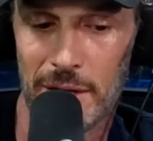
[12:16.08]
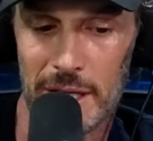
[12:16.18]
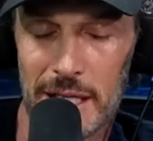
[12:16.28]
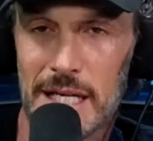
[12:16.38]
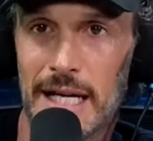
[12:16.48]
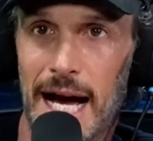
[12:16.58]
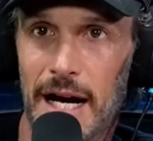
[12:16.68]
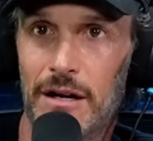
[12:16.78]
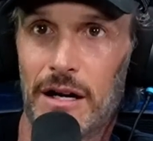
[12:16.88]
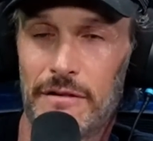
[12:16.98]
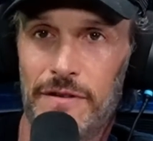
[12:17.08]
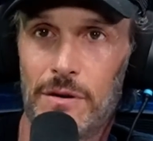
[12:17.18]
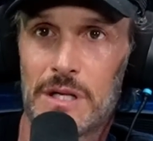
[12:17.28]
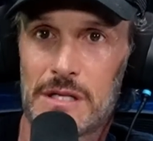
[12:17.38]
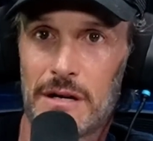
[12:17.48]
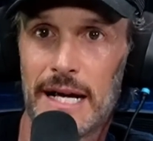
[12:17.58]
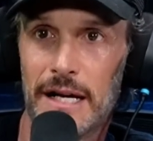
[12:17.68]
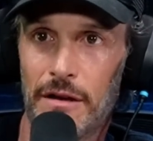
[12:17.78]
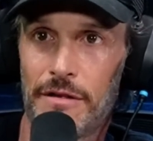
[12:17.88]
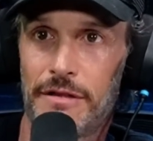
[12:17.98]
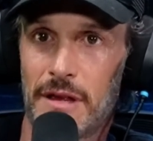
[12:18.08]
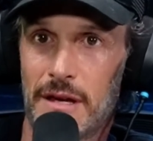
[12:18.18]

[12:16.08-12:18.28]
he and I are going to focus on health